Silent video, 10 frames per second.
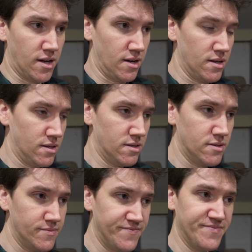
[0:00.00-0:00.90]
a
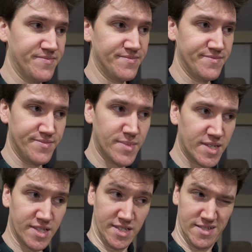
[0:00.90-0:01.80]

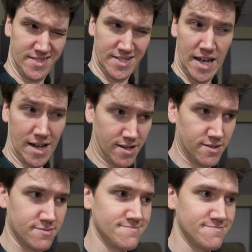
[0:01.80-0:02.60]
snack.